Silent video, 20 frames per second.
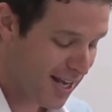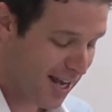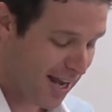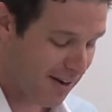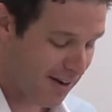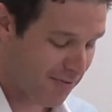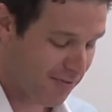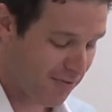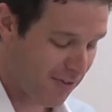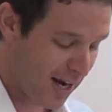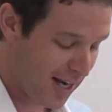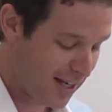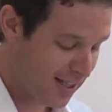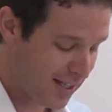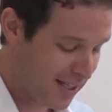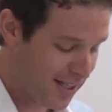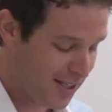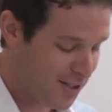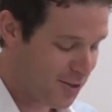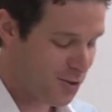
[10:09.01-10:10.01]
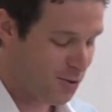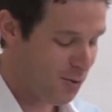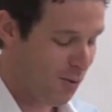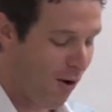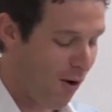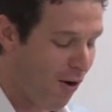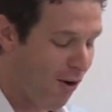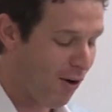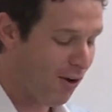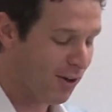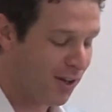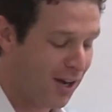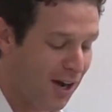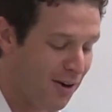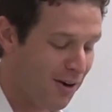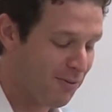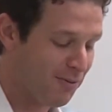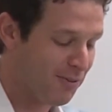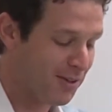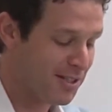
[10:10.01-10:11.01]
and finally to all
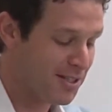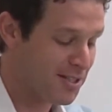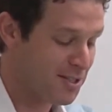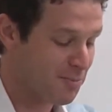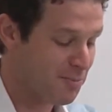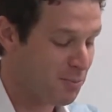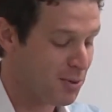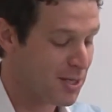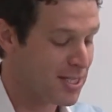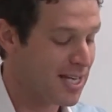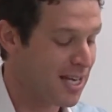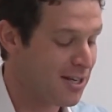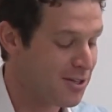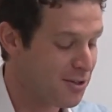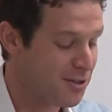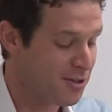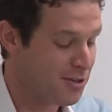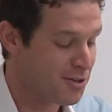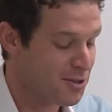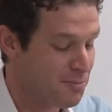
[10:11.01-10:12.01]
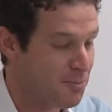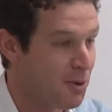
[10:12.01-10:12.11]
conference presenters,